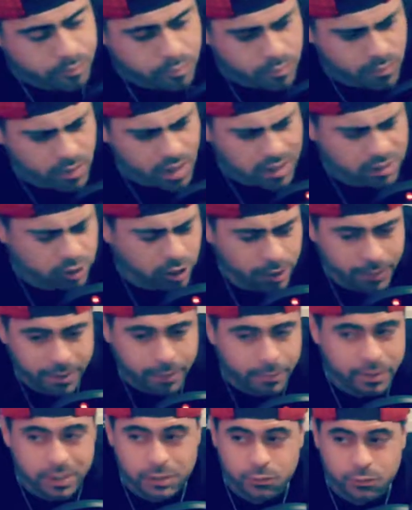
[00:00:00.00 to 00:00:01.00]
so the
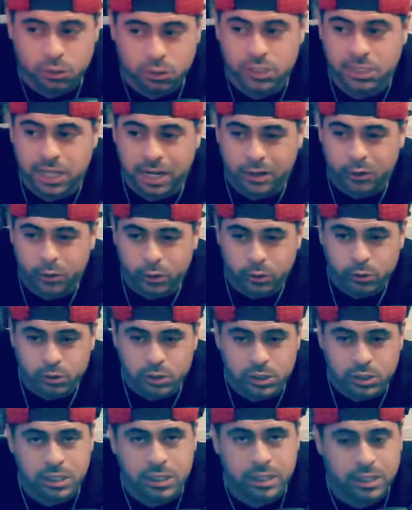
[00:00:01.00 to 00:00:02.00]
PS4 just got no
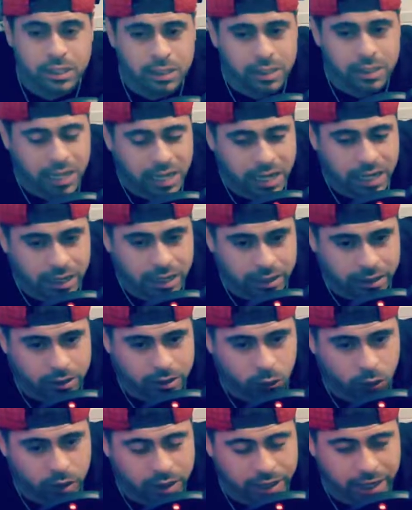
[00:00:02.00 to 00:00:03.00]
use. And the
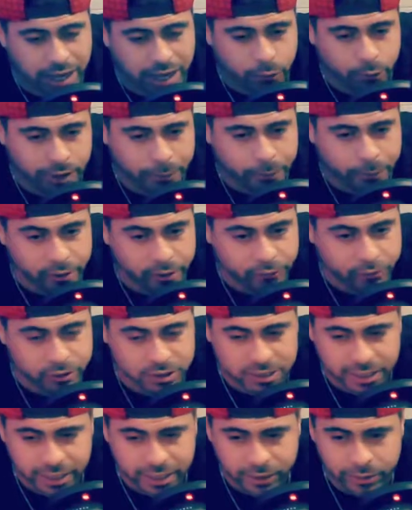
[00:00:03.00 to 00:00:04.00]
one guy, when I put it for
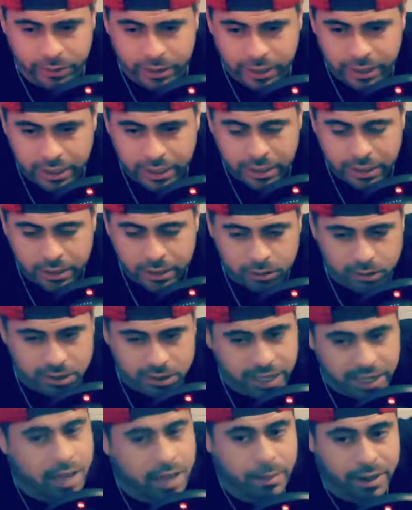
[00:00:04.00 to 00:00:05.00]
sale, was
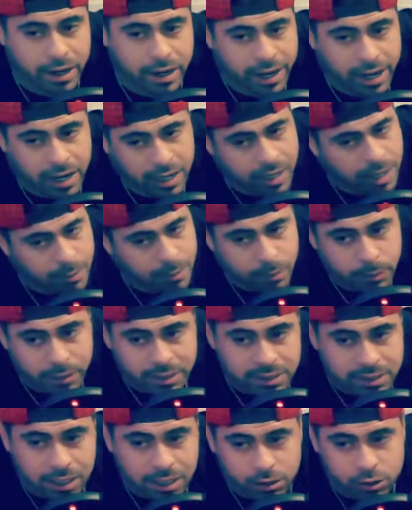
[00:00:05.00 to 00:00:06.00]
like, hey man, I got a gaming
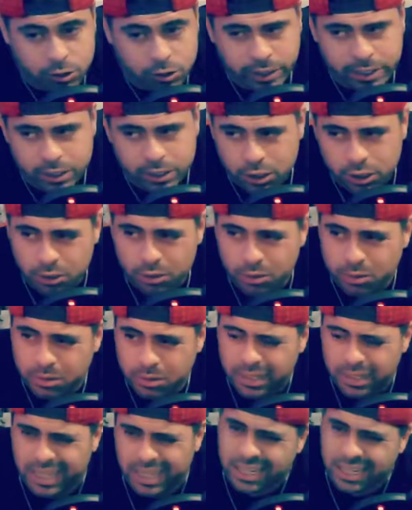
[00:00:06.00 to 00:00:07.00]
PC, I'll trade you.
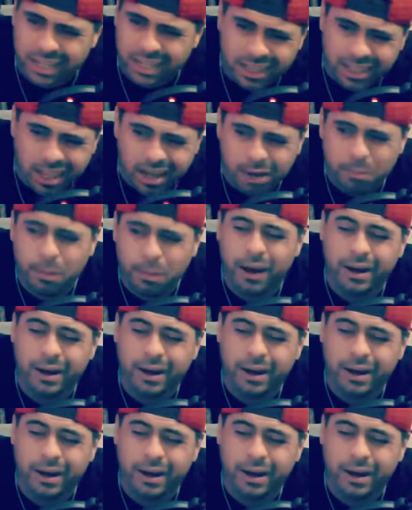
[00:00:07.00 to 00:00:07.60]
And I thought about it.